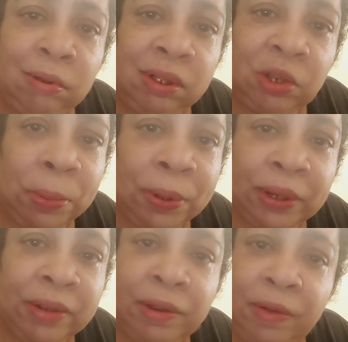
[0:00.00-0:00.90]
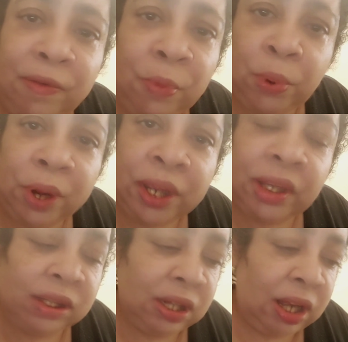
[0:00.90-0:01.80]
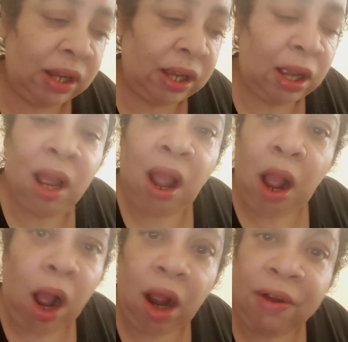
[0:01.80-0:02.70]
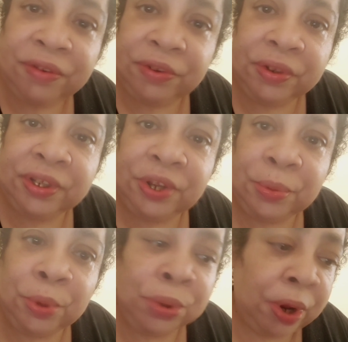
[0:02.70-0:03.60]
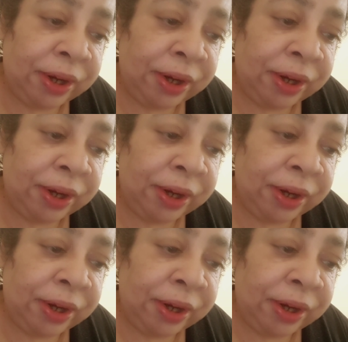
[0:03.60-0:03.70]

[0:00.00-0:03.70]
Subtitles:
stop it from working, because like, I can't do this no more.